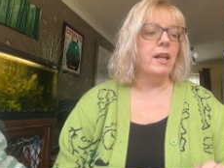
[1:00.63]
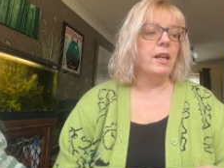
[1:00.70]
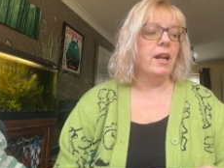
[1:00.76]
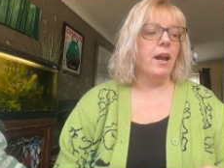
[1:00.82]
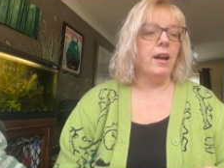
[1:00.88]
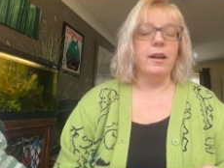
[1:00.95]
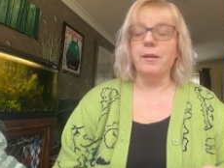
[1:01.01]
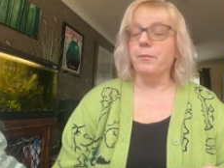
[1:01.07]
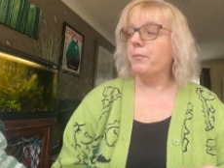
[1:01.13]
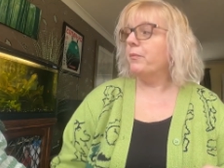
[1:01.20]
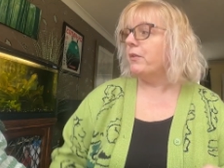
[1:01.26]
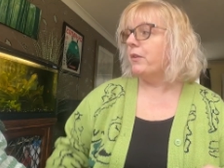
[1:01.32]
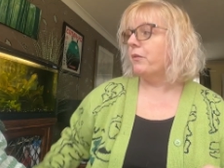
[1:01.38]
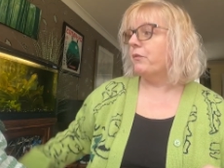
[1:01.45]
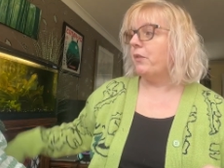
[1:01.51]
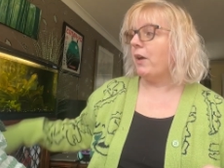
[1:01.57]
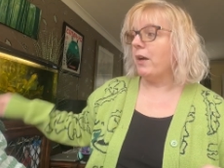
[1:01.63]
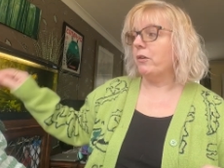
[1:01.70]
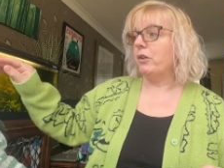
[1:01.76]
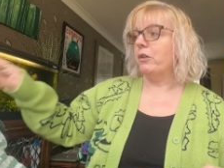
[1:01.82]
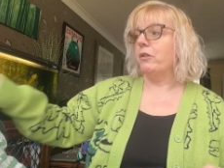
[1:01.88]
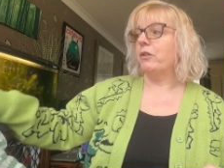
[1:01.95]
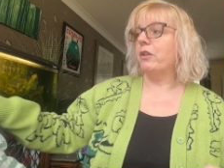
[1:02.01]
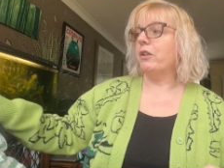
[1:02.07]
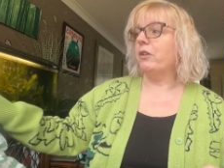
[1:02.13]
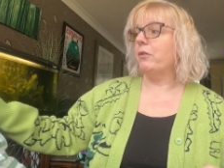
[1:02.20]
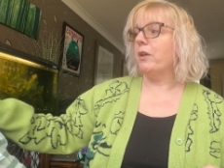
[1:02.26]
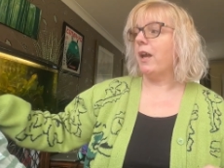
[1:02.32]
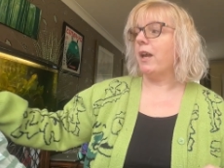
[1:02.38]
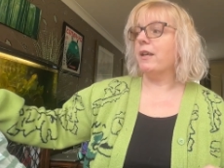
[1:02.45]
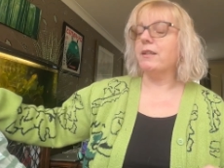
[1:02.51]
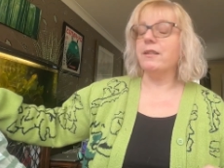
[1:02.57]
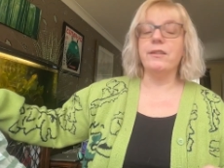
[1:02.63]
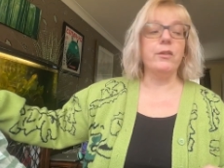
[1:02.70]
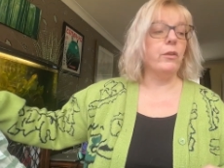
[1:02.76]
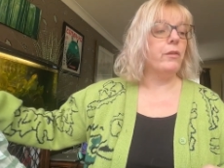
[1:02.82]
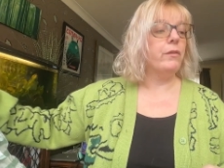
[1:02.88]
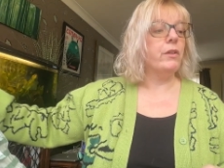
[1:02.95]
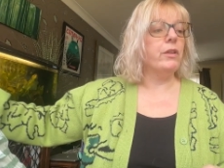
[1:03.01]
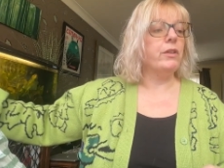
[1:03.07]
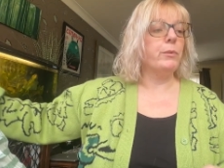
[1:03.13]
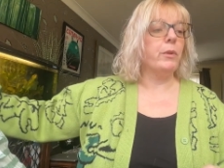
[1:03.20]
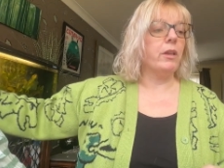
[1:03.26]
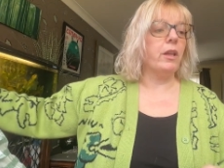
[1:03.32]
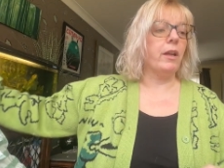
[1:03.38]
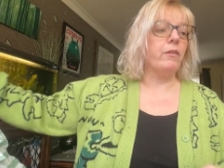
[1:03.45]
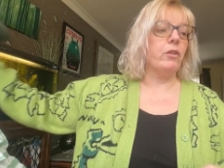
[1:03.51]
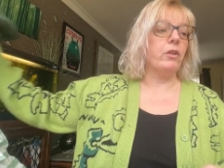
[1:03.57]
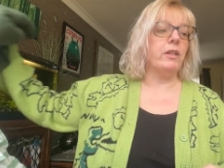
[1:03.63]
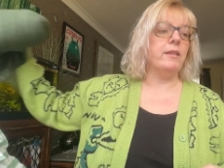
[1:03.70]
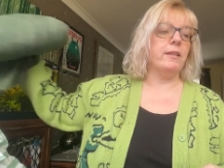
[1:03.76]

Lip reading: the value that you get. So the first one that I've got is